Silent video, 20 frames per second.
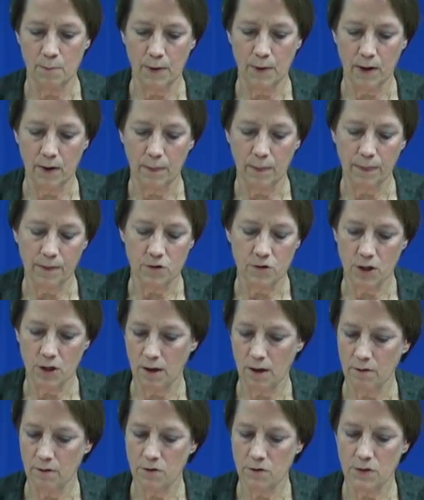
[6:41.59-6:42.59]
about the
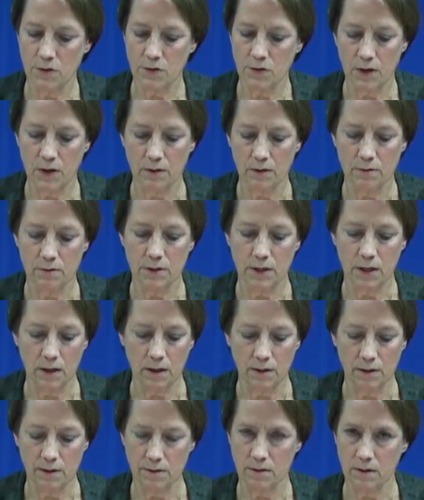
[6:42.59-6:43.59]
challenges that
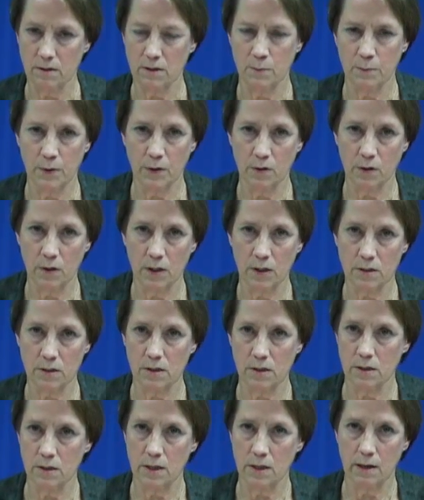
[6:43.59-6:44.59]
Dan has
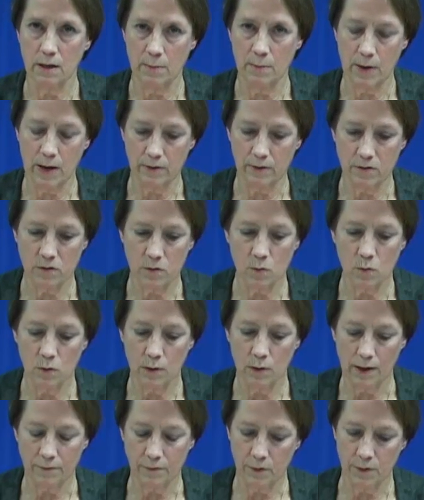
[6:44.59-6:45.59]
experienced since he came back to
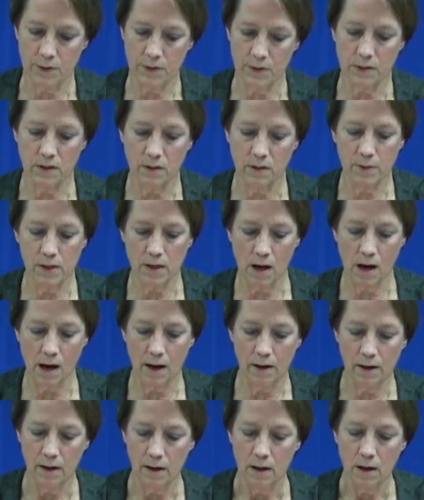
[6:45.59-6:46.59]
school after his
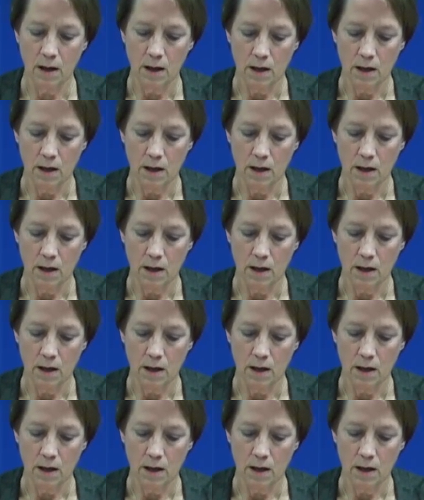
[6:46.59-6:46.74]
TBI.